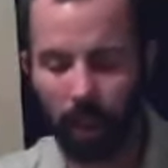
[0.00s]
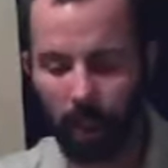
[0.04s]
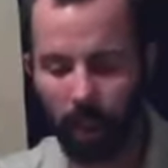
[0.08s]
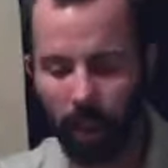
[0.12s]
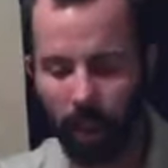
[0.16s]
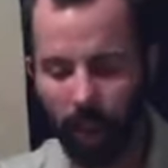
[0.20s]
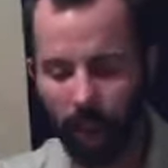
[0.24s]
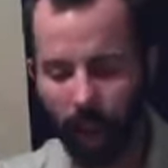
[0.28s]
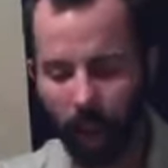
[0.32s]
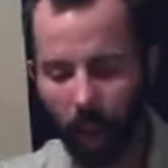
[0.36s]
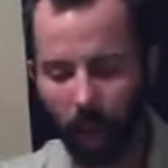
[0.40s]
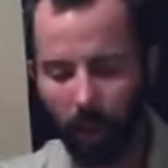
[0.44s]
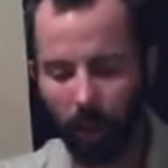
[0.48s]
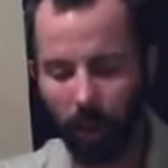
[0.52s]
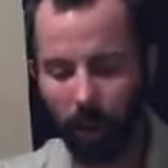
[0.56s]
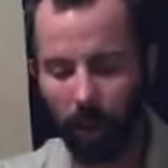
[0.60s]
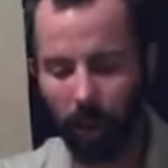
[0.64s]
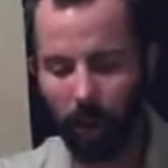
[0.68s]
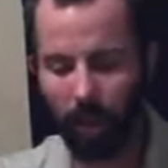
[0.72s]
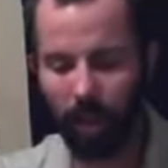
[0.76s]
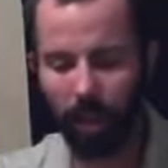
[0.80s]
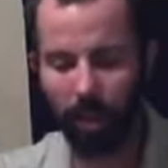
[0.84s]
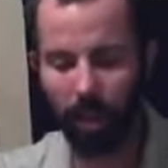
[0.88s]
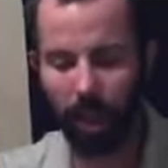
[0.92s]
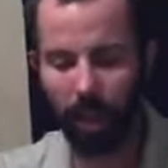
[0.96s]
However,
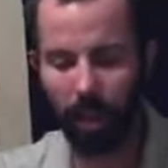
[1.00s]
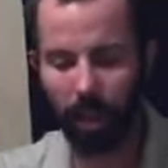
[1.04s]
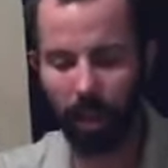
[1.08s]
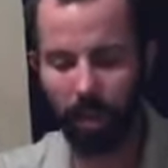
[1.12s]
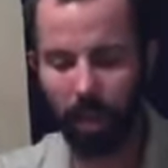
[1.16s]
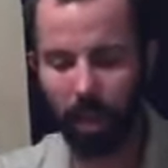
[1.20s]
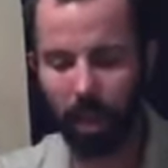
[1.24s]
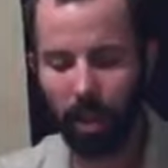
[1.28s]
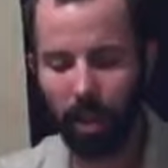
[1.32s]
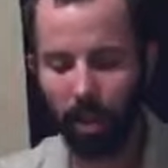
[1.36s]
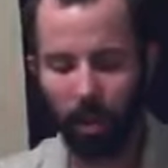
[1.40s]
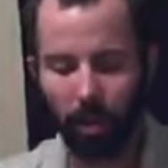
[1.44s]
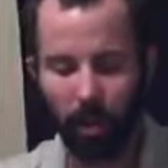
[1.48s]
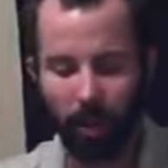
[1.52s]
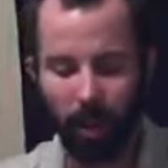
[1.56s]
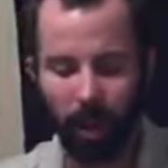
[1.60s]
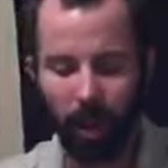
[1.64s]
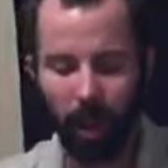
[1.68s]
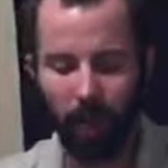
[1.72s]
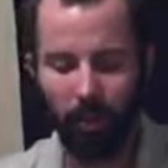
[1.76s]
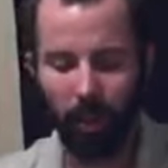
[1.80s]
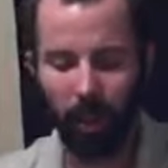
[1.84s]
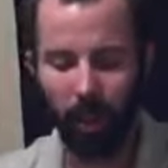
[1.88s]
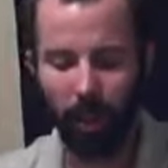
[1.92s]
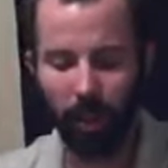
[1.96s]
it's a digital
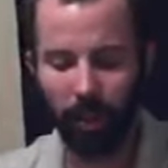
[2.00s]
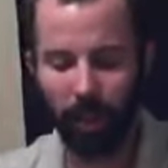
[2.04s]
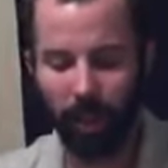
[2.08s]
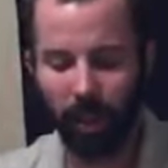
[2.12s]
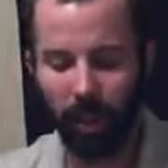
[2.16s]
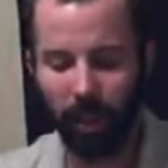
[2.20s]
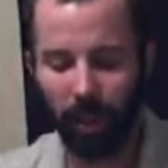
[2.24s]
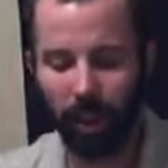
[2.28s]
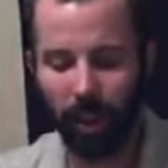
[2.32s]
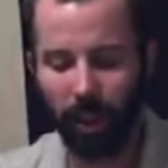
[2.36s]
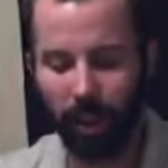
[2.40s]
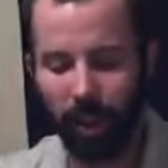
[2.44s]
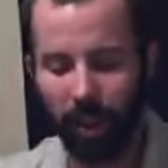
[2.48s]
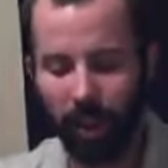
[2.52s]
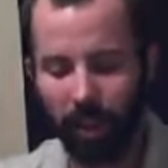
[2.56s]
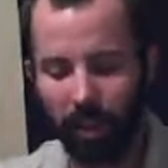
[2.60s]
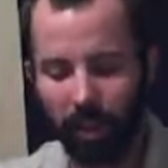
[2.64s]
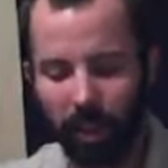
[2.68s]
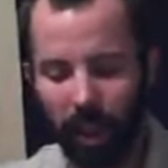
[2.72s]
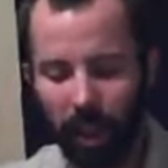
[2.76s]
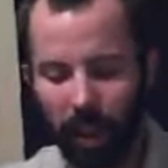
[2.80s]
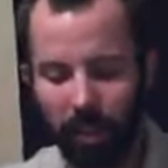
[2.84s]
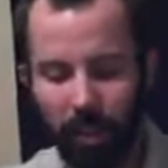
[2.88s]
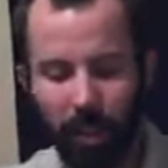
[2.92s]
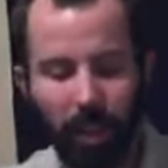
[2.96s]
camera. It's
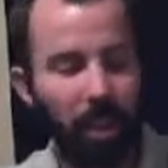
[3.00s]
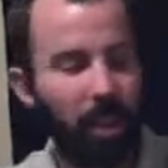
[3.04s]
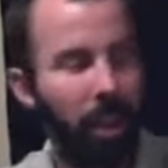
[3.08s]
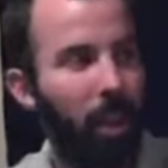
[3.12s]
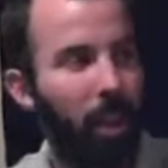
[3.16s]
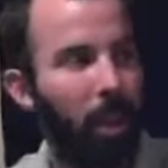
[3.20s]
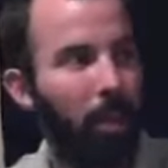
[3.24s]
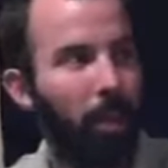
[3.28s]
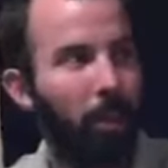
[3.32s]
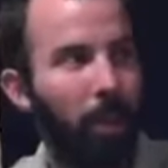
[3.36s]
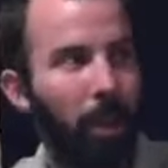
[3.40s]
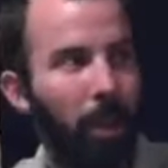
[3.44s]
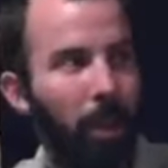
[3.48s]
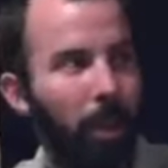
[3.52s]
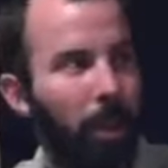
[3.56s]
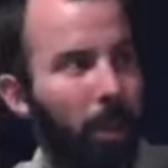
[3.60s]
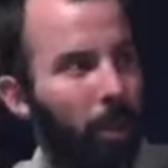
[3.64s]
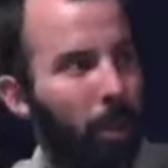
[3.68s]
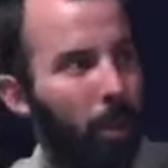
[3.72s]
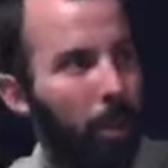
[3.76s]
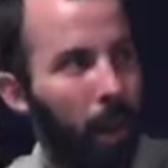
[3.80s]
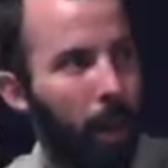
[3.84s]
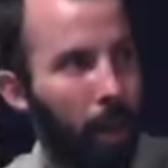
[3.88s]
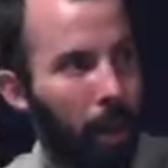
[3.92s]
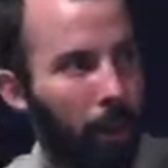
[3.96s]
got a 16.3
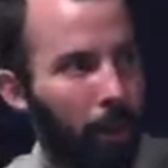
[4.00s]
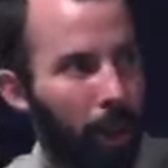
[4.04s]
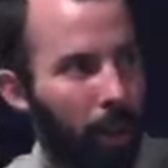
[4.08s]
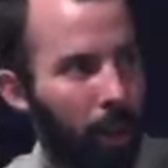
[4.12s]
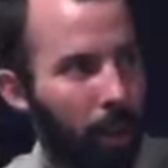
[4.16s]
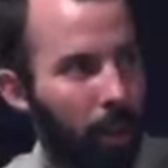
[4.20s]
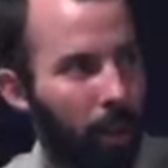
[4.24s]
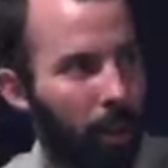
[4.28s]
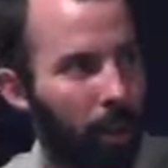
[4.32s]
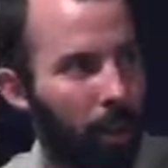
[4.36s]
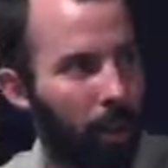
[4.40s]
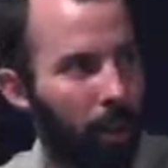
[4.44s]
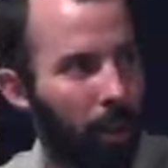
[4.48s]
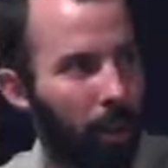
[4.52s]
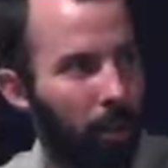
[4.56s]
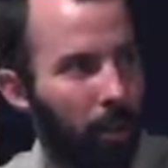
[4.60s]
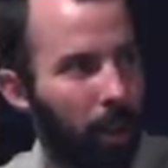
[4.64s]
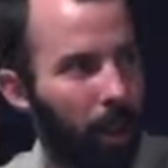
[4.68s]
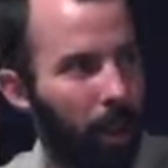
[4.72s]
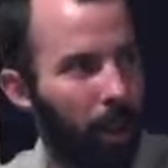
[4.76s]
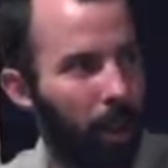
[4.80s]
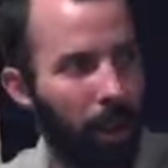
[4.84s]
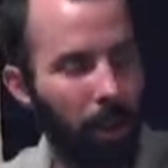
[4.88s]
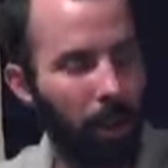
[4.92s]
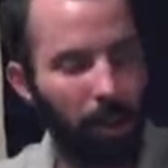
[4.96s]
megapixel, you
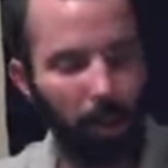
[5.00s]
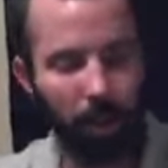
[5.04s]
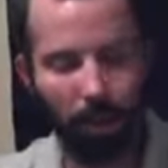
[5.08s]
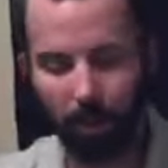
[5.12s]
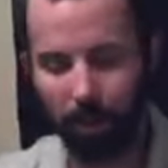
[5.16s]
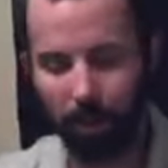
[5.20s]
know,